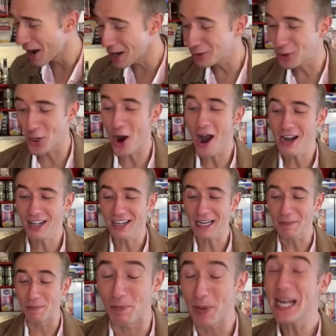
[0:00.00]
A
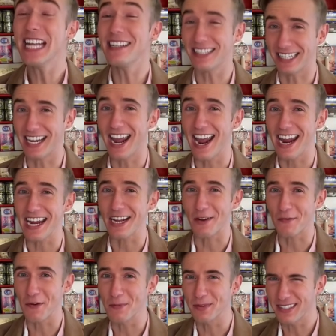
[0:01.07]
chocolate beet
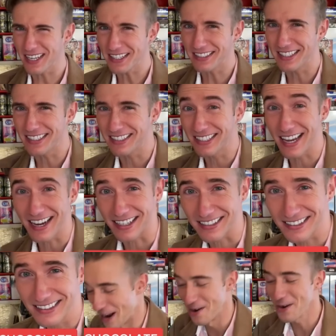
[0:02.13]
cake from
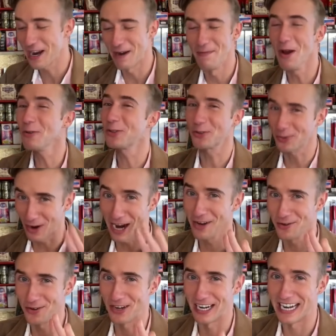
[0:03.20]
66. Now look, I'm no
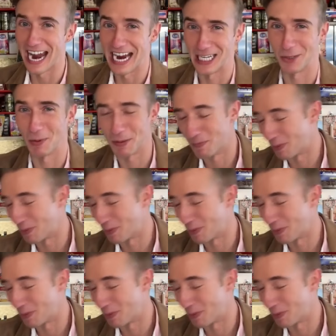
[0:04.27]
stranger to cakes with